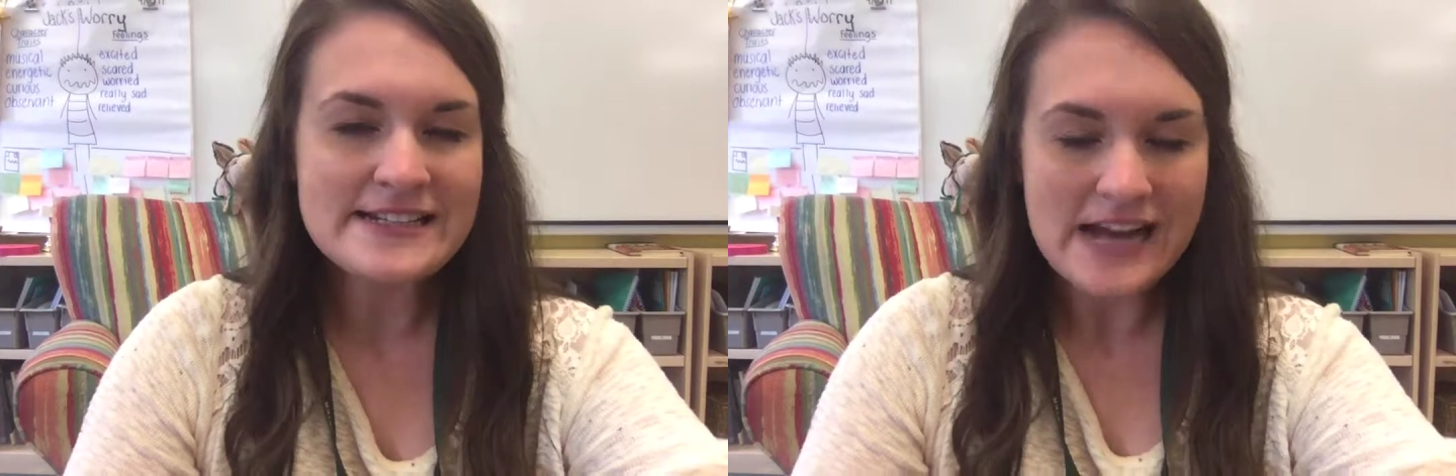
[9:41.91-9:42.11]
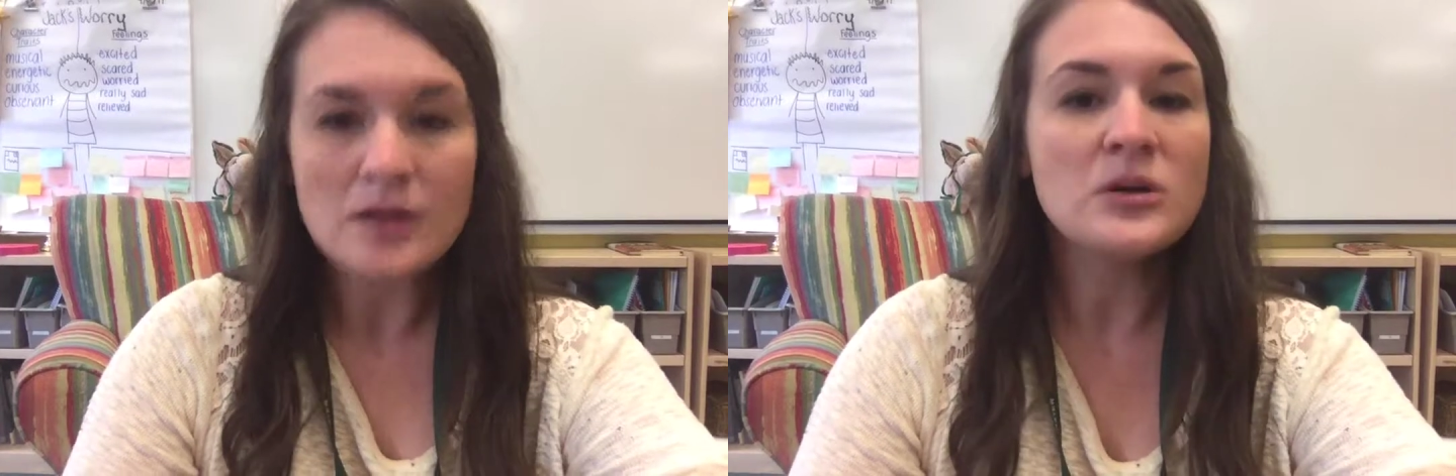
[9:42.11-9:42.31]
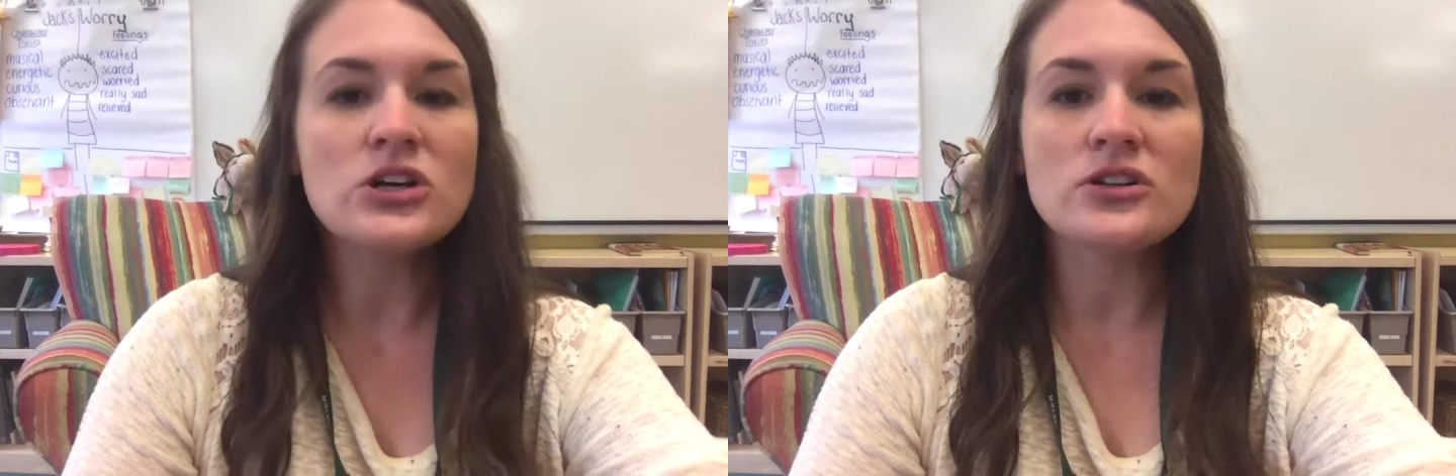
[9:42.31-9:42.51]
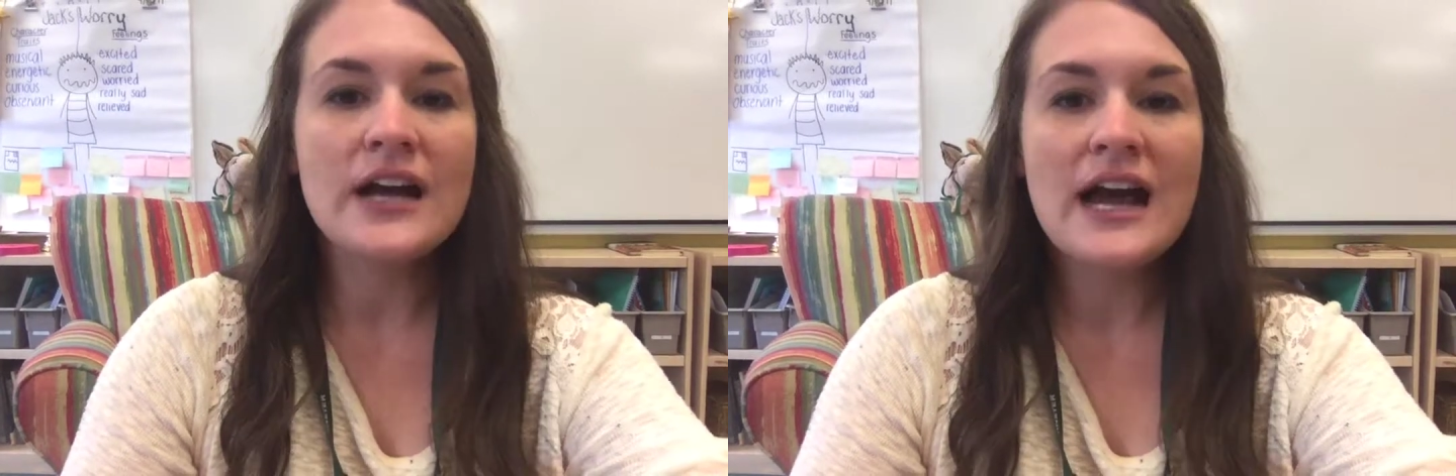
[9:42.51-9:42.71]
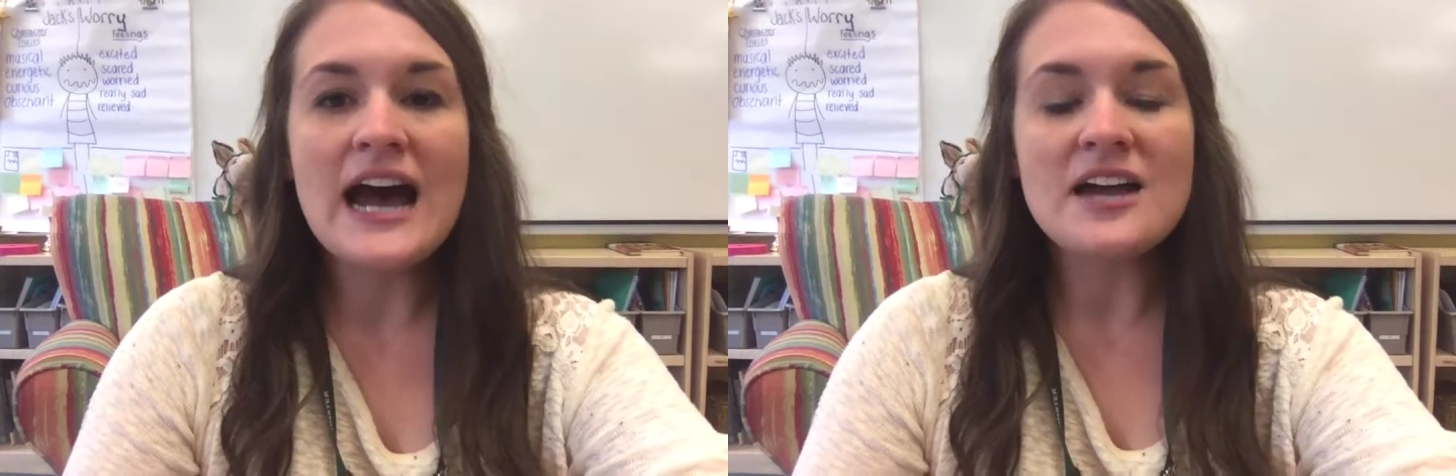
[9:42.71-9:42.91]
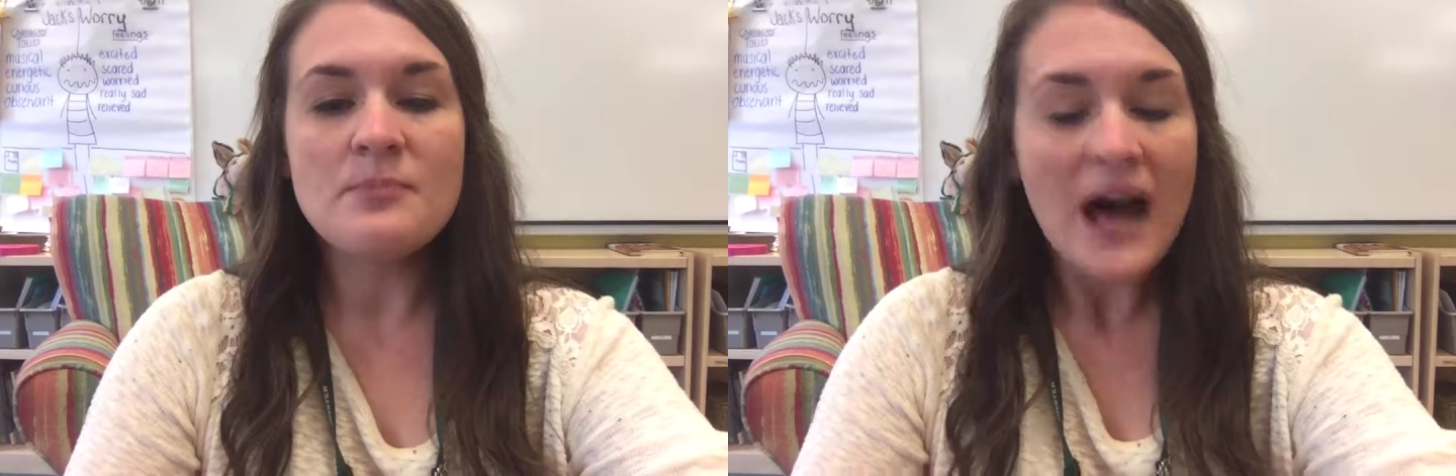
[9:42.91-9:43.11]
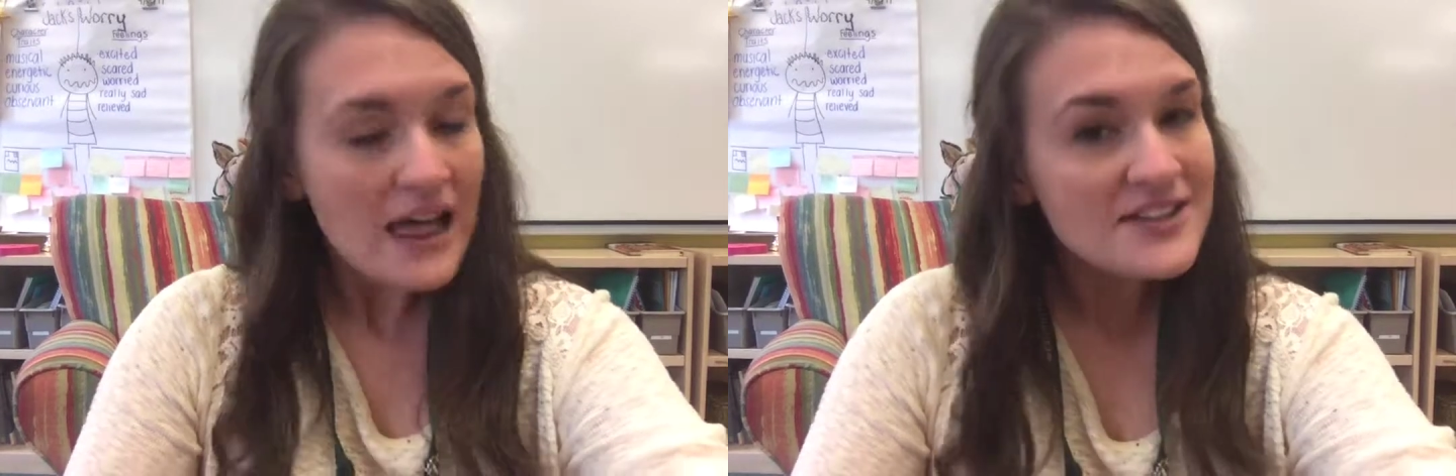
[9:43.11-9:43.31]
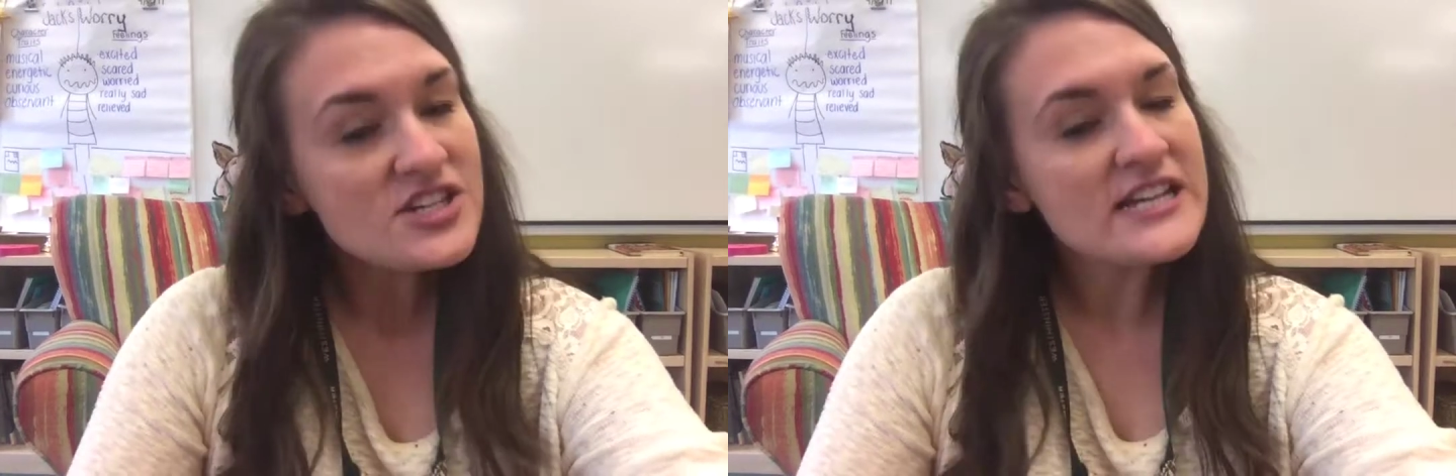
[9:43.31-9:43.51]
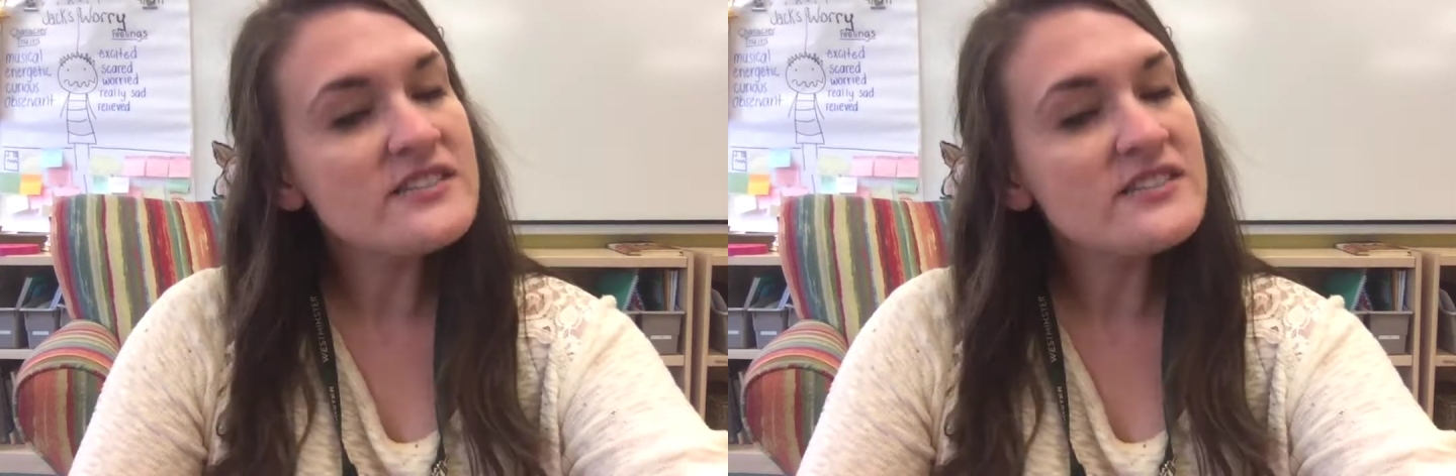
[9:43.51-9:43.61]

Dalbo. I apologize